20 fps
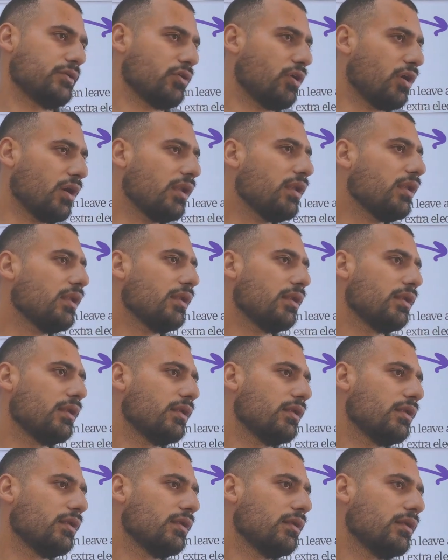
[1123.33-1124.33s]
all,
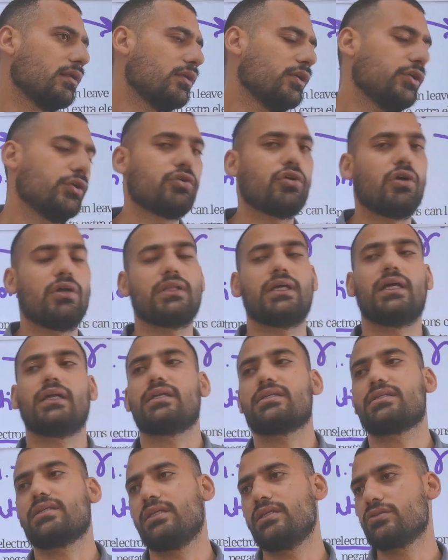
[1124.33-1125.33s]
you call that
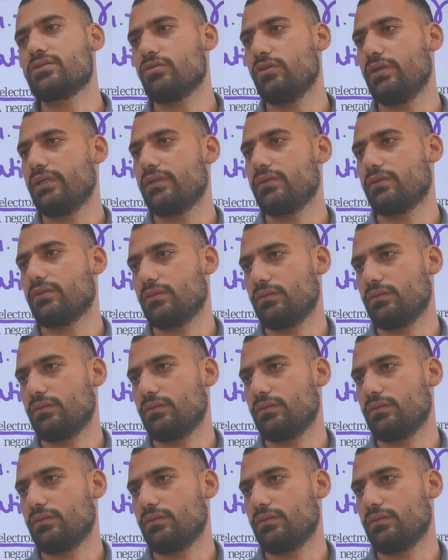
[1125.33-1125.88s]
as an insulator.